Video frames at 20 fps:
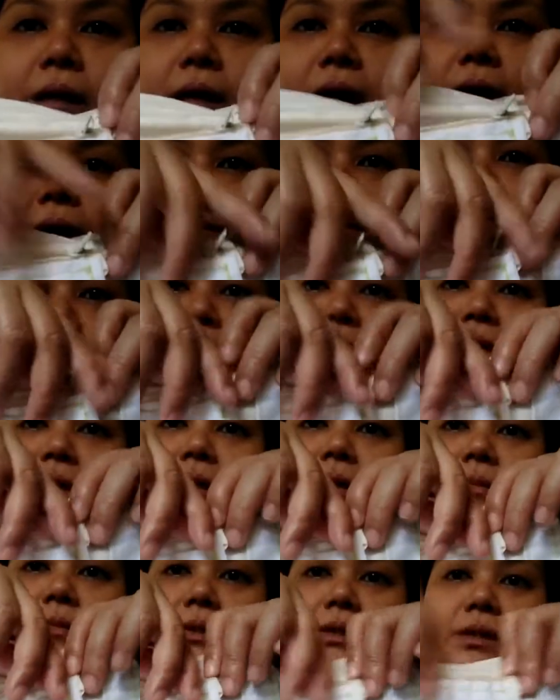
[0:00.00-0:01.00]
I put
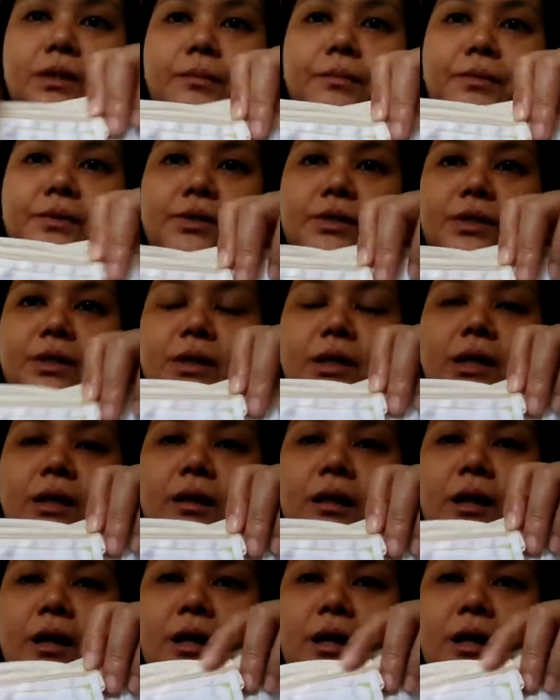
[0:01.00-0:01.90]
some zippers on it